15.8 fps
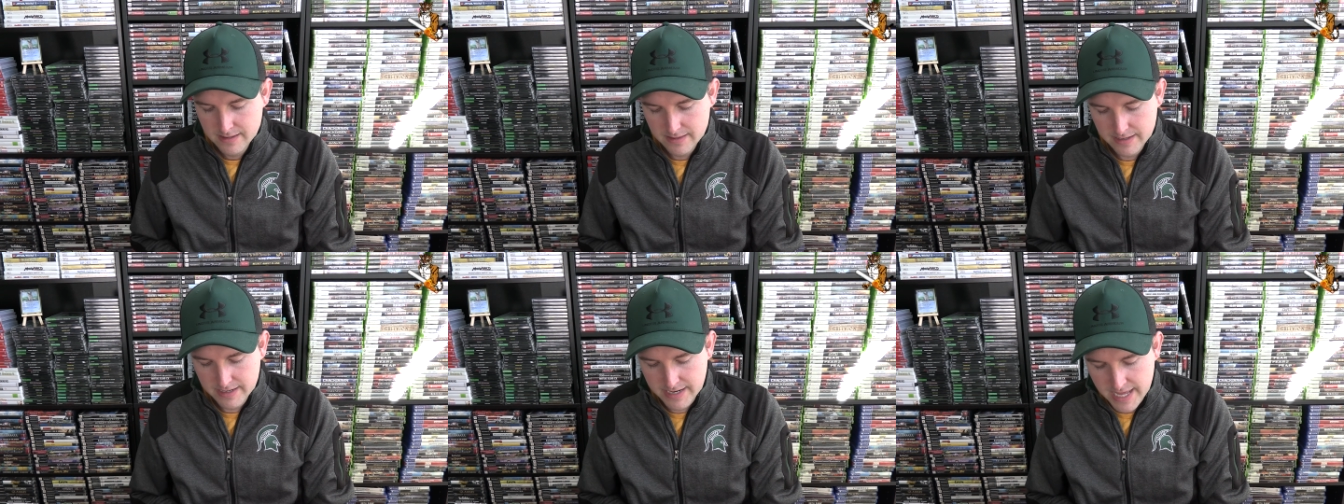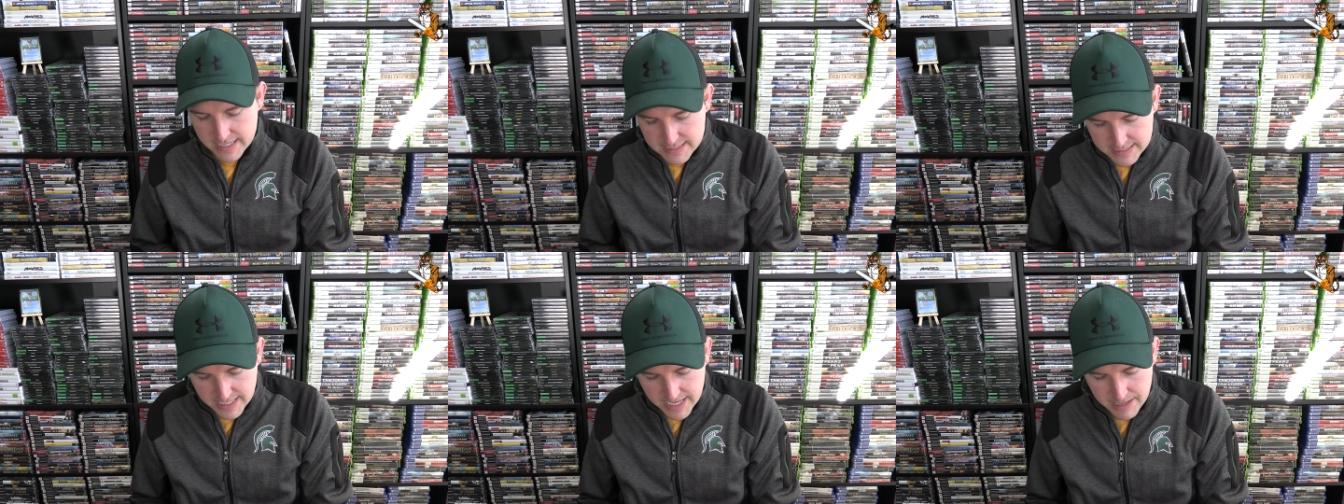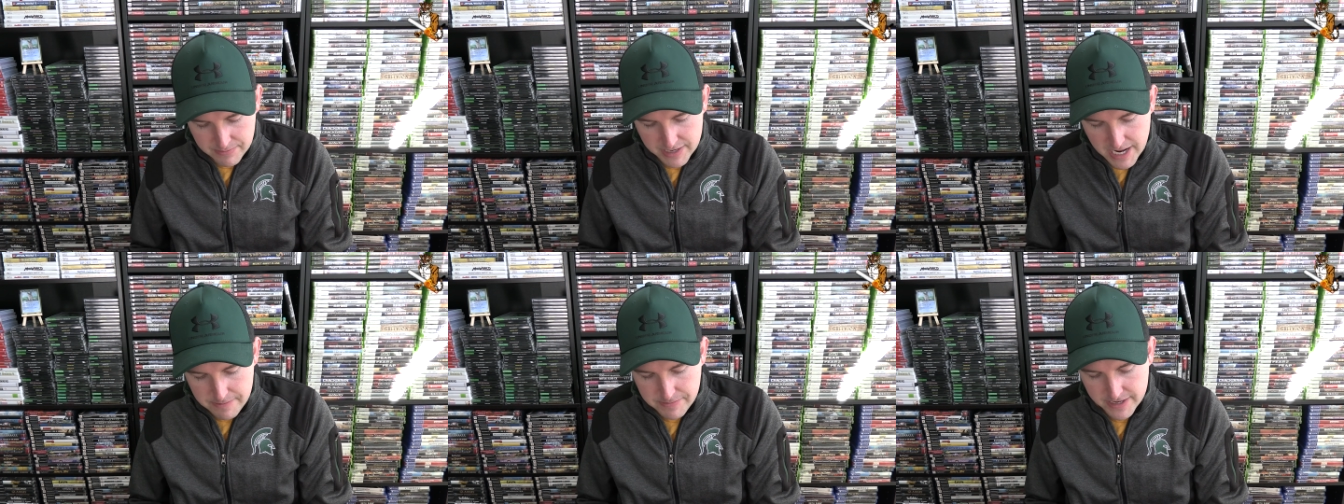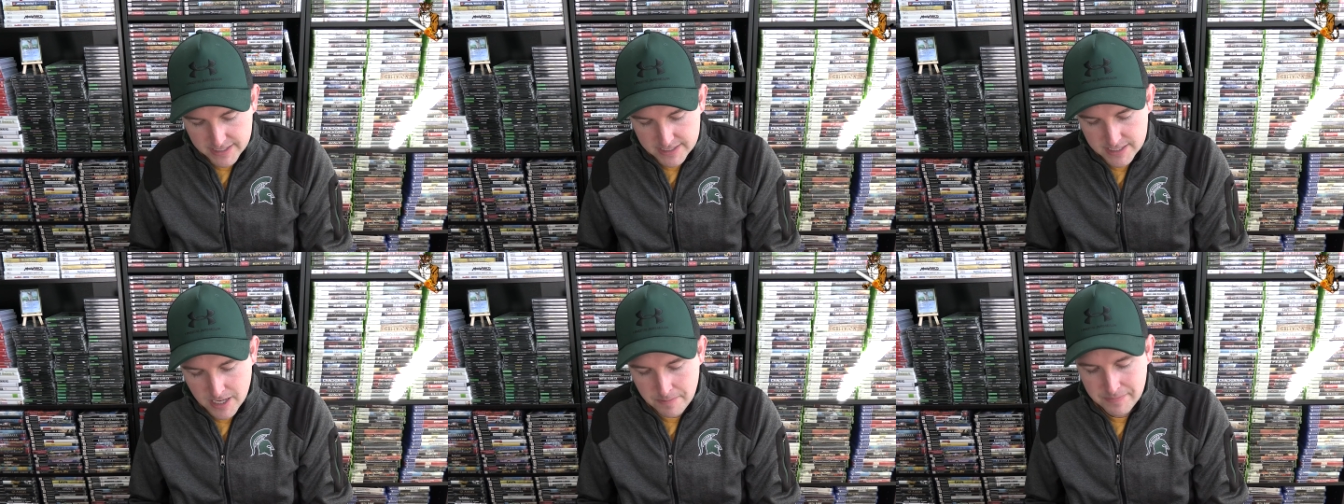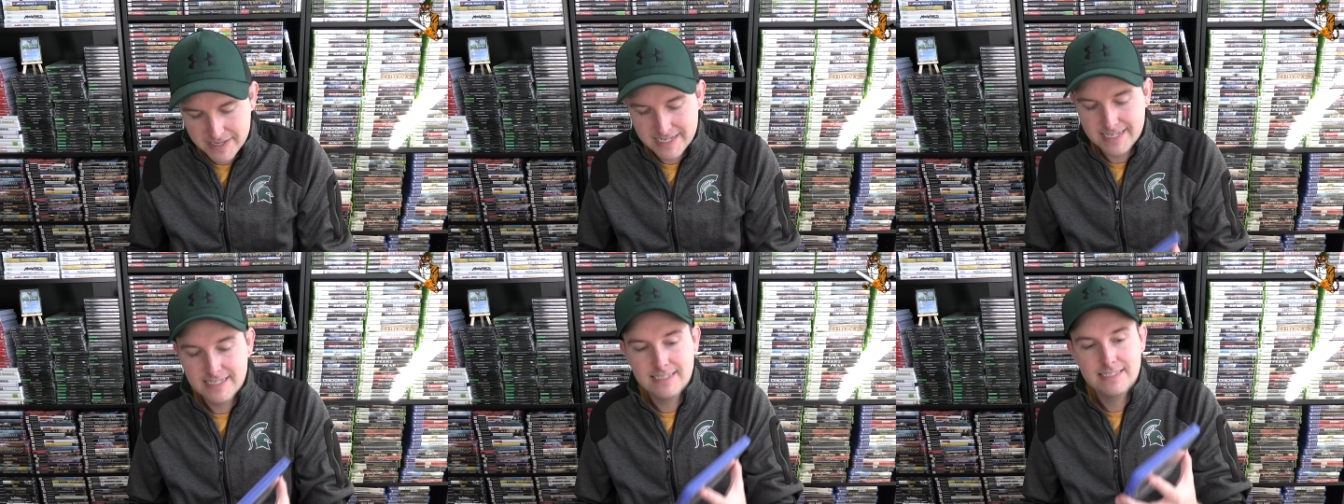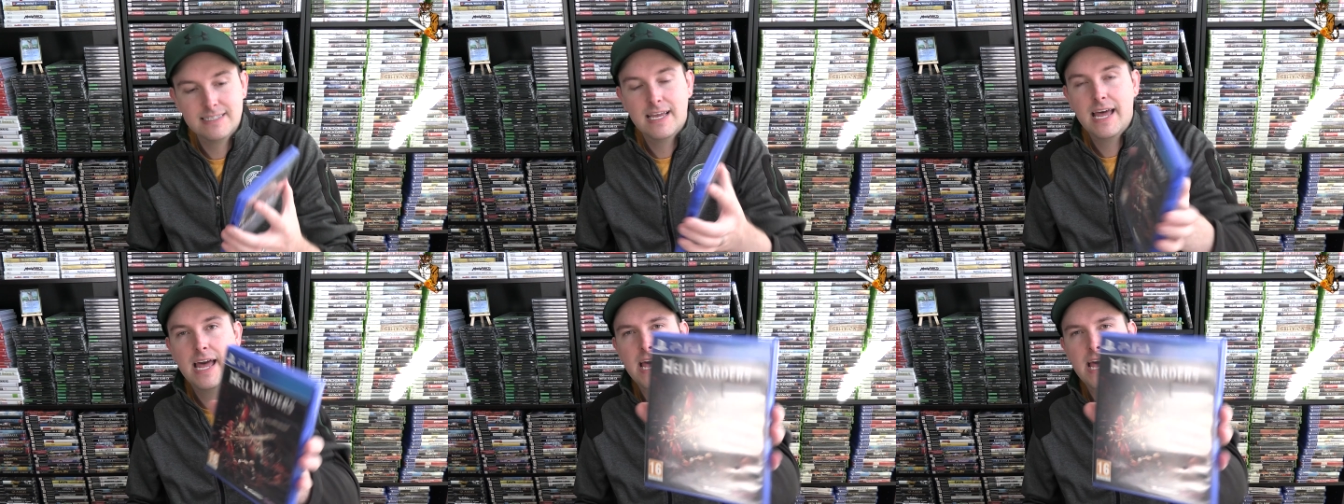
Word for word: The next game that I picked up is